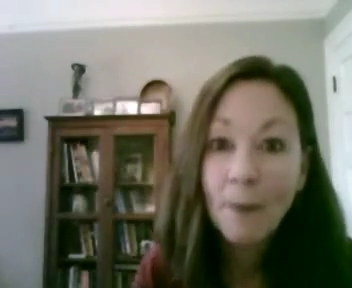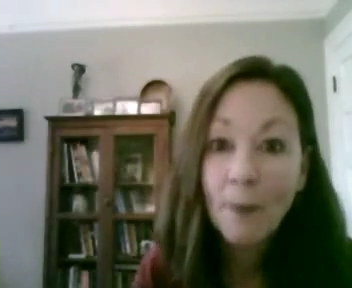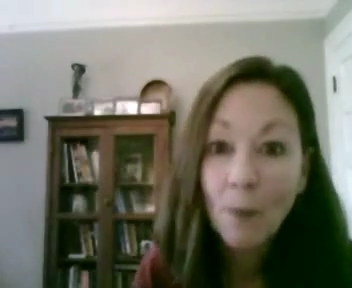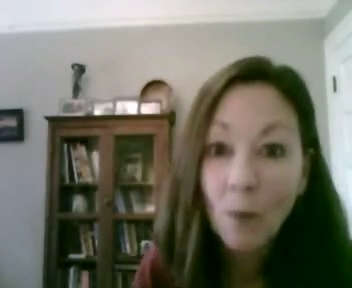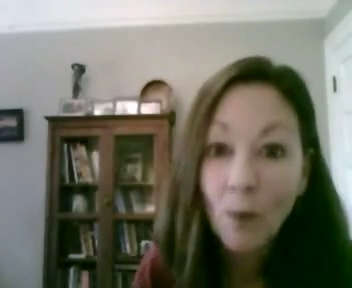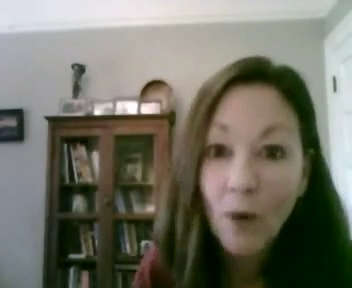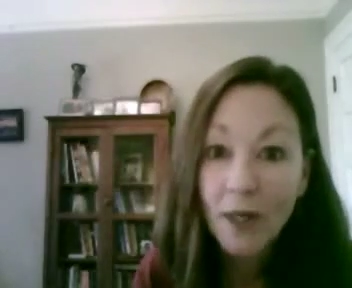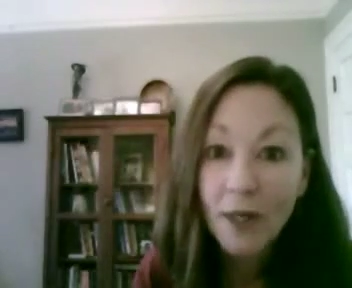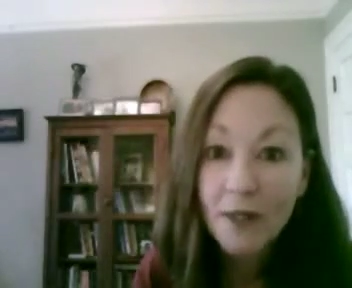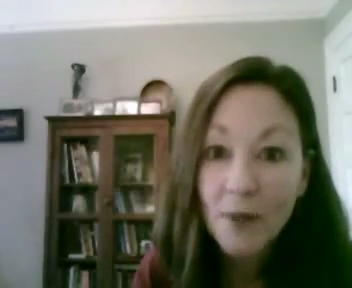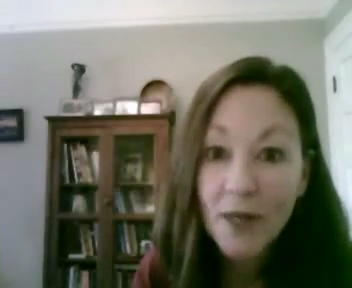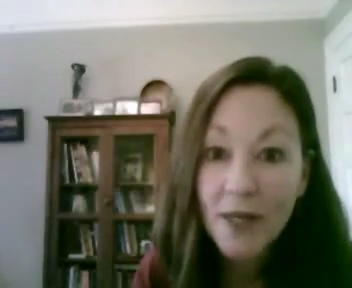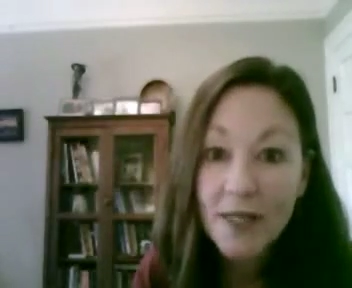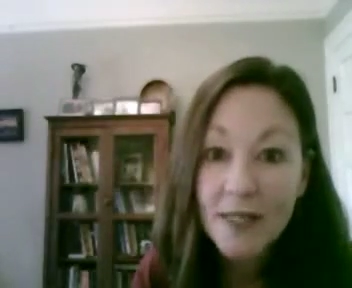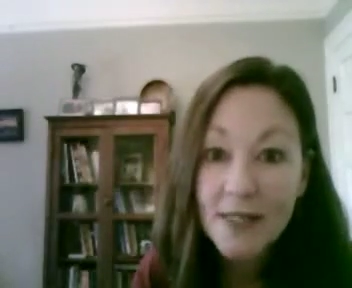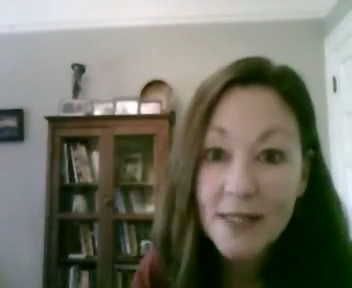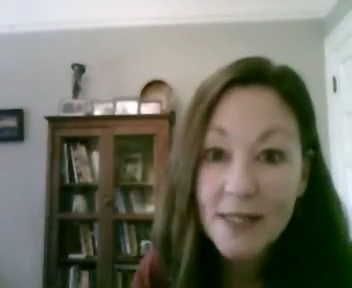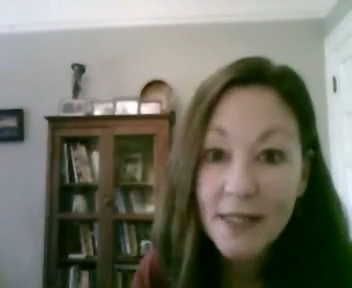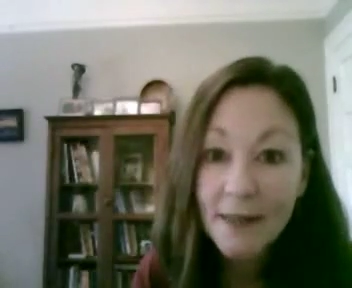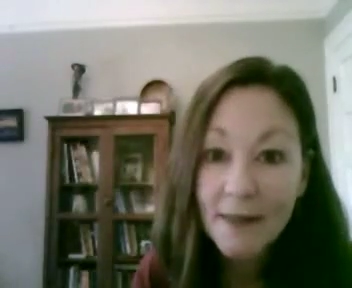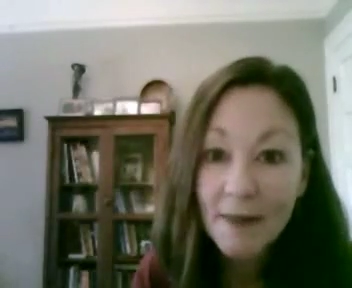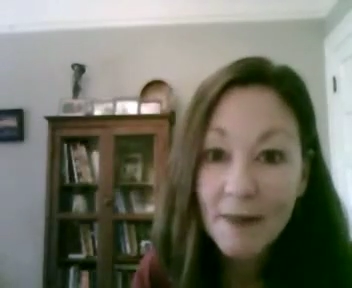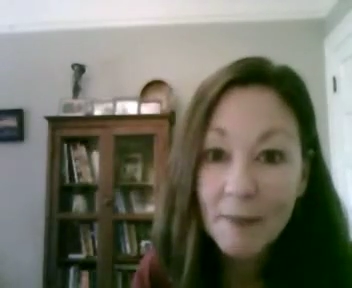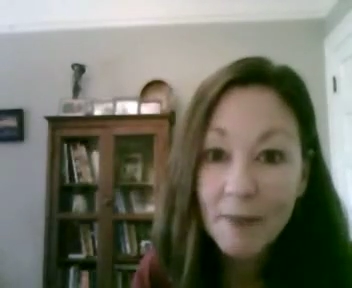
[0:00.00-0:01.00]
What do I
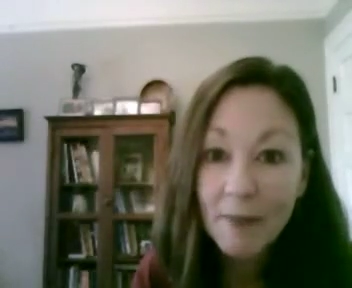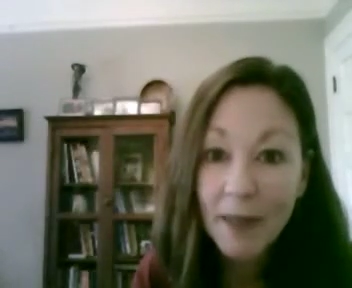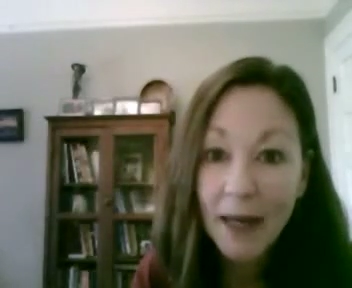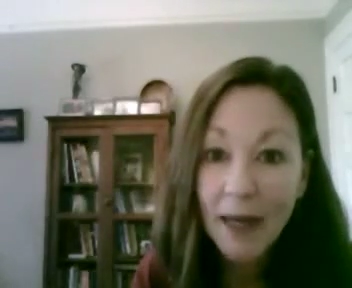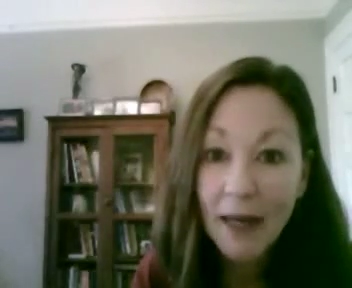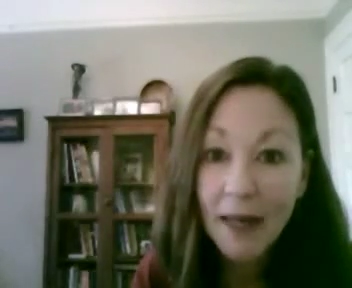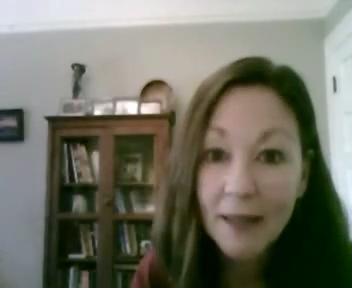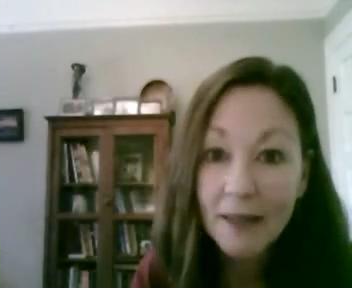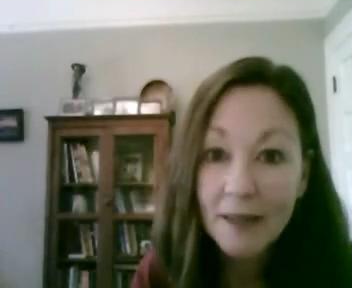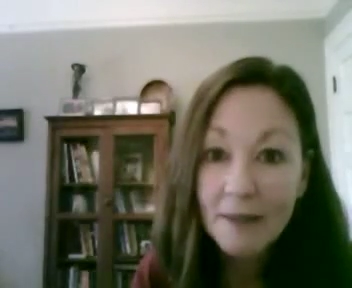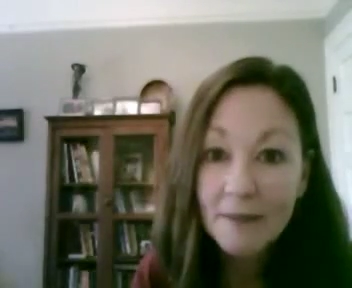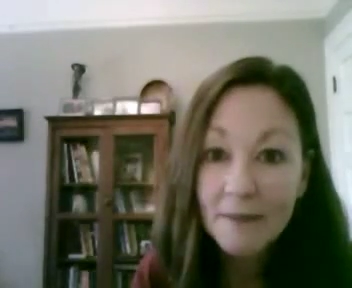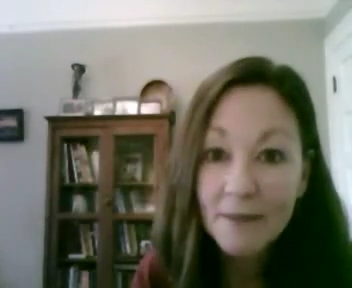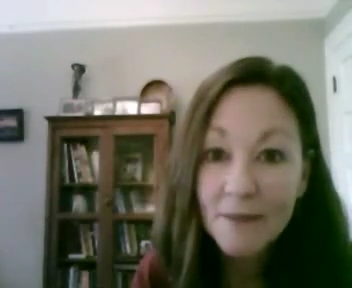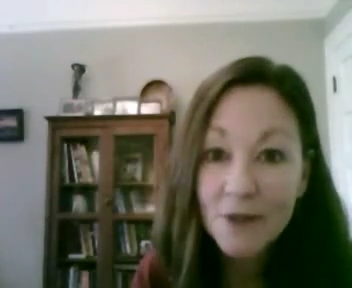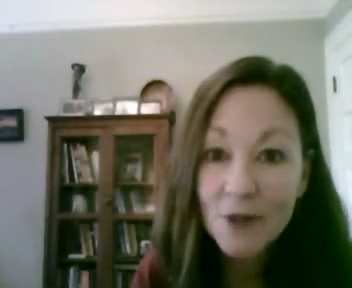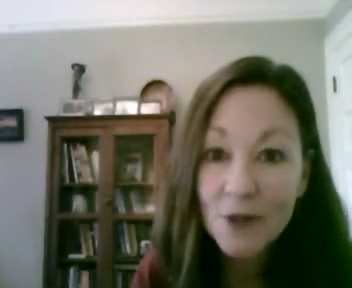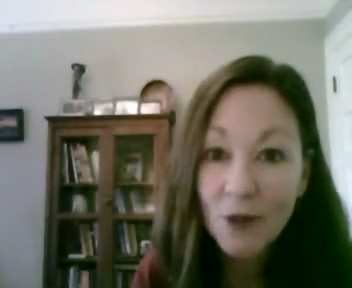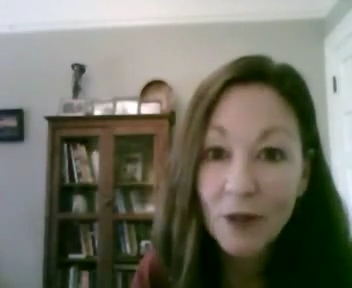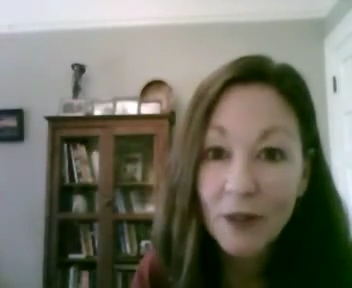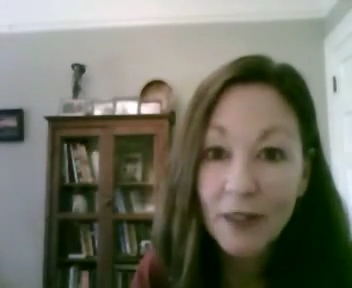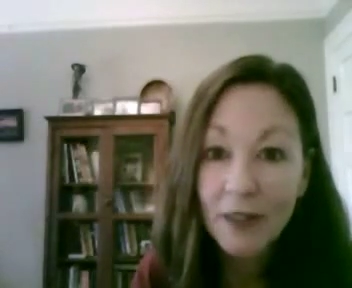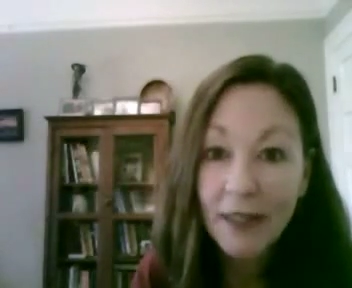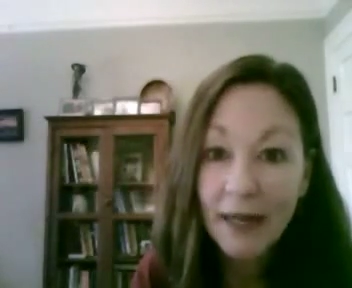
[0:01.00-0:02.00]
see at the bottom
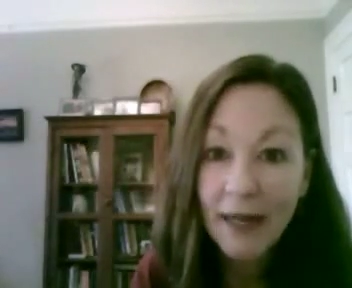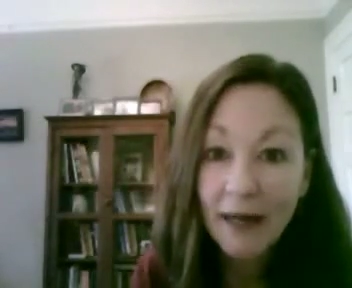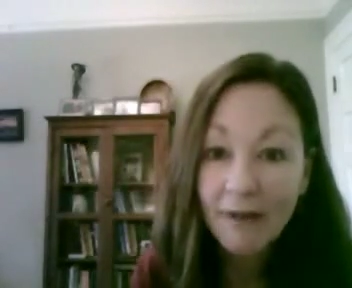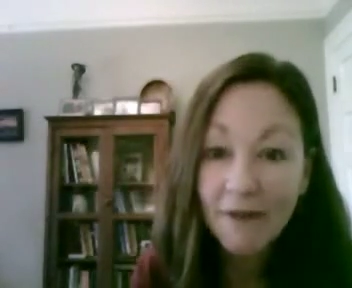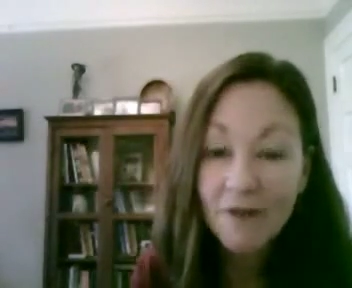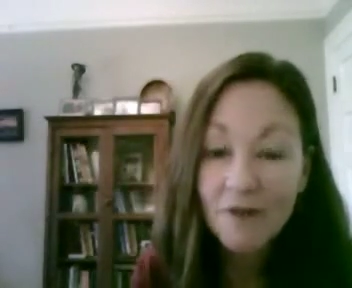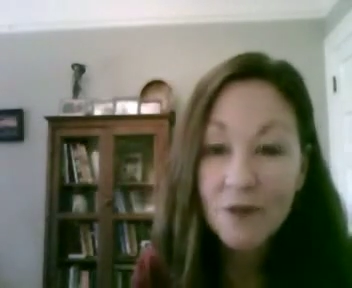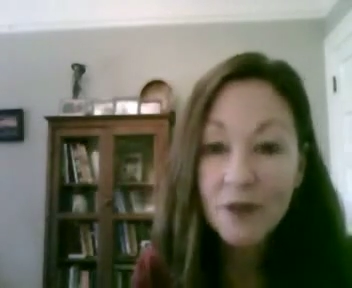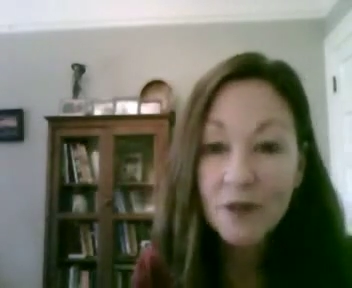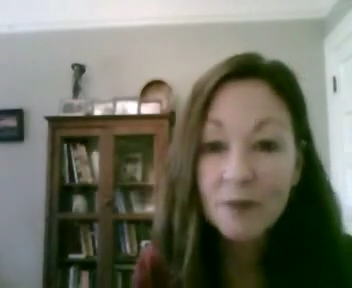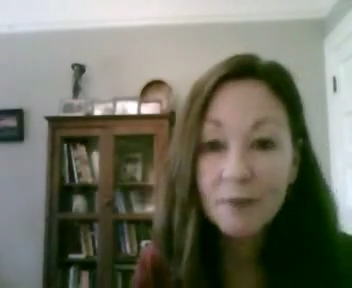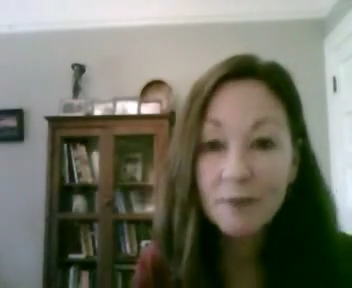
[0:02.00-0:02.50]
shortly after